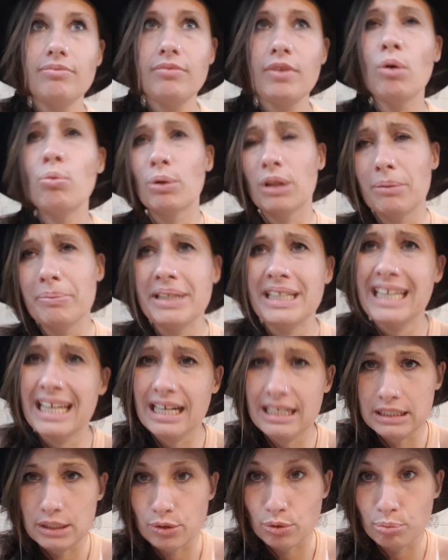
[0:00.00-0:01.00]
well, I mean, he
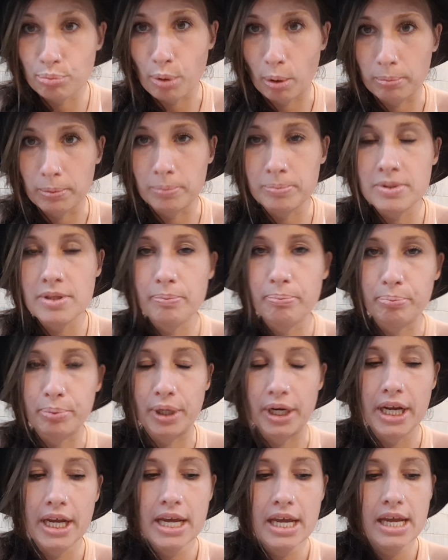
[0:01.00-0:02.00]
had his own problems,
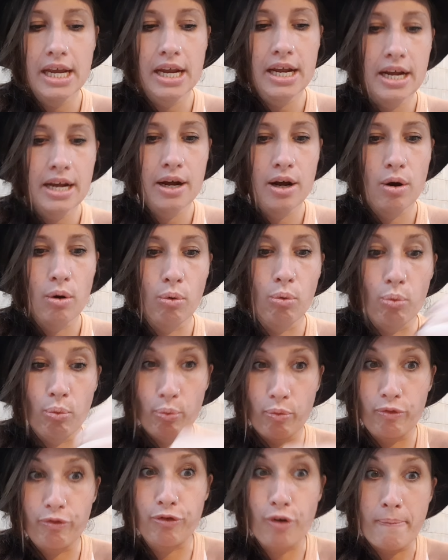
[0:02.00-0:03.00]
but
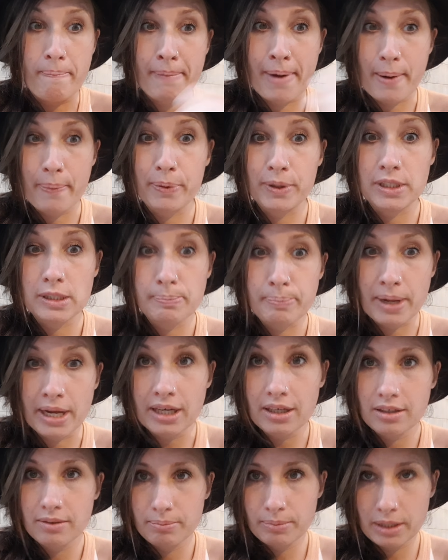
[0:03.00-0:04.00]
from my
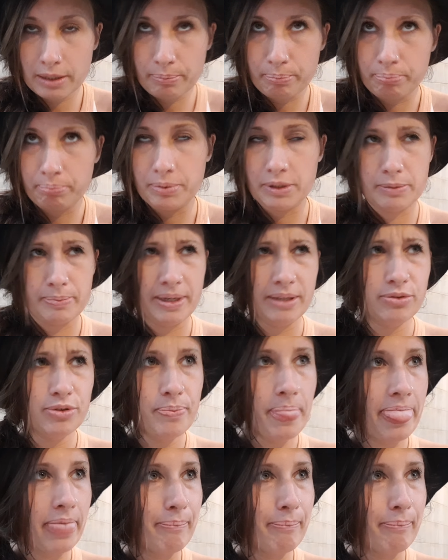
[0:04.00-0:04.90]
perception,